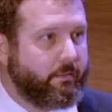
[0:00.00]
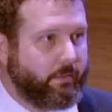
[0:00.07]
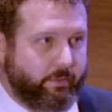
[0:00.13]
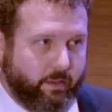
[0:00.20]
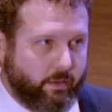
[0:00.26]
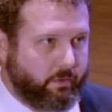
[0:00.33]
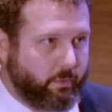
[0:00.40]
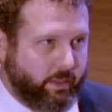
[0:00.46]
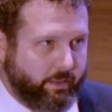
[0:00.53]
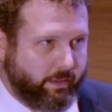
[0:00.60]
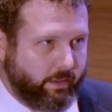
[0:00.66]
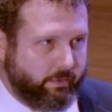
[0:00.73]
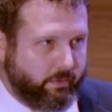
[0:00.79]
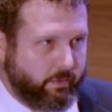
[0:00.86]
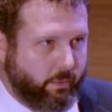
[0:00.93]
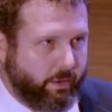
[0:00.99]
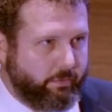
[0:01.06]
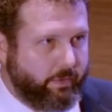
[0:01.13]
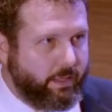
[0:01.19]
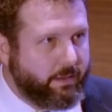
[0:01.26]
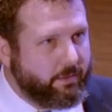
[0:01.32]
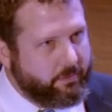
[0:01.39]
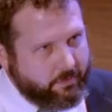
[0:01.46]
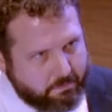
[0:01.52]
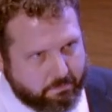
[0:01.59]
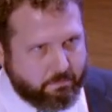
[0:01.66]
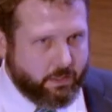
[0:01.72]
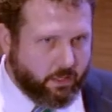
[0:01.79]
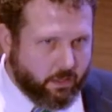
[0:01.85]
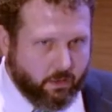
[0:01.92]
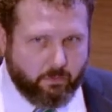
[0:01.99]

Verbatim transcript: It's not 20,000 square feet, because, you know,